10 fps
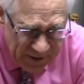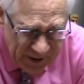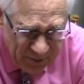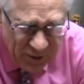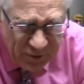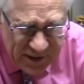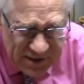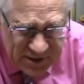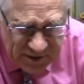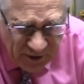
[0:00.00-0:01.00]
Be with
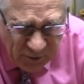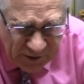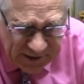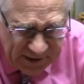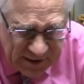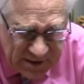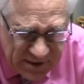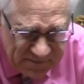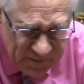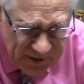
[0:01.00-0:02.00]
us in our
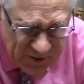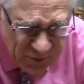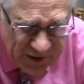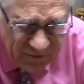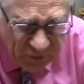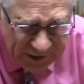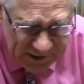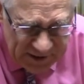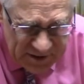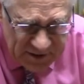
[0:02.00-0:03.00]
witness, as we give
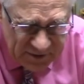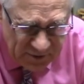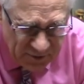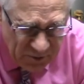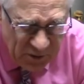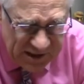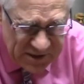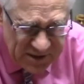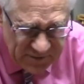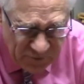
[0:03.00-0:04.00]
witness to the
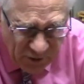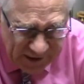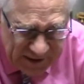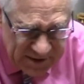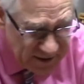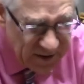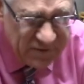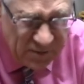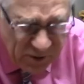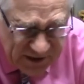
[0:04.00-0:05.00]
presence of Christ, the
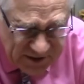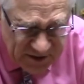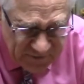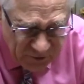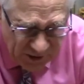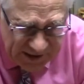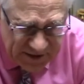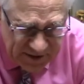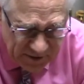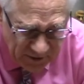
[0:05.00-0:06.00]
living presence of
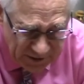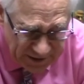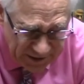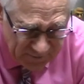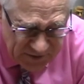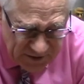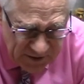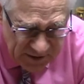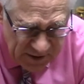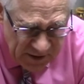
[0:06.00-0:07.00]
Christ in our lives.
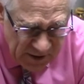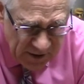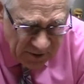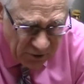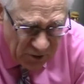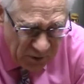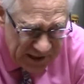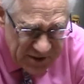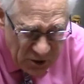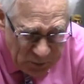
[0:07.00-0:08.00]
Lord,
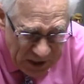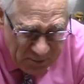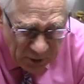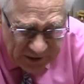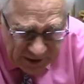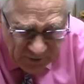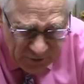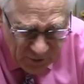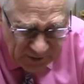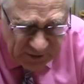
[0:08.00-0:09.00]
bless your people here and
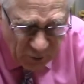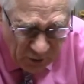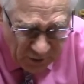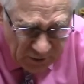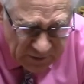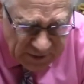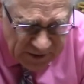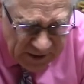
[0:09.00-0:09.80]
throughout the world.